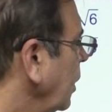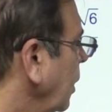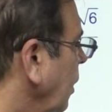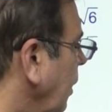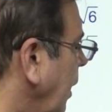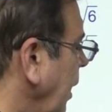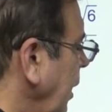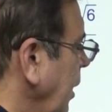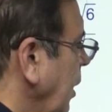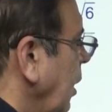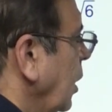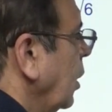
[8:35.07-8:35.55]

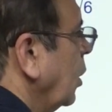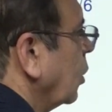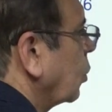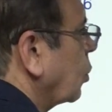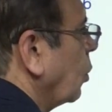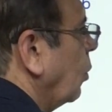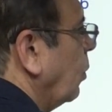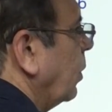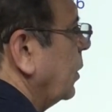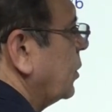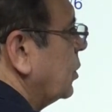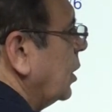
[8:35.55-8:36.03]
Okay?
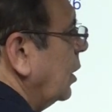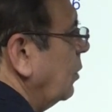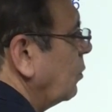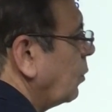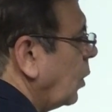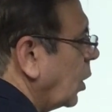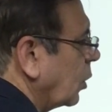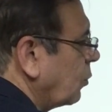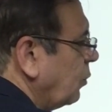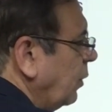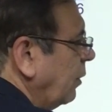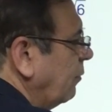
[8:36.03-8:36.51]
So which is
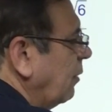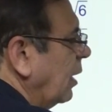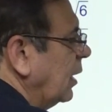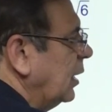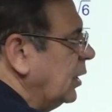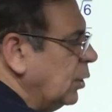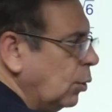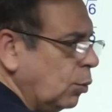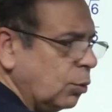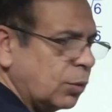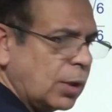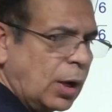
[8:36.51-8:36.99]
what we will
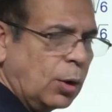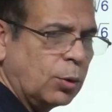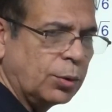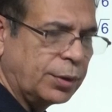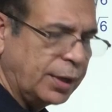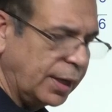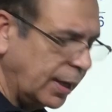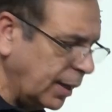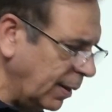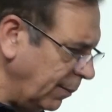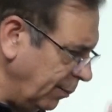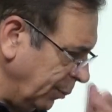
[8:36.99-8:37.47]
use out
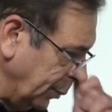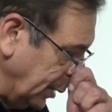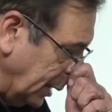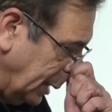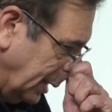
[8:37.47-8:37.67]
here.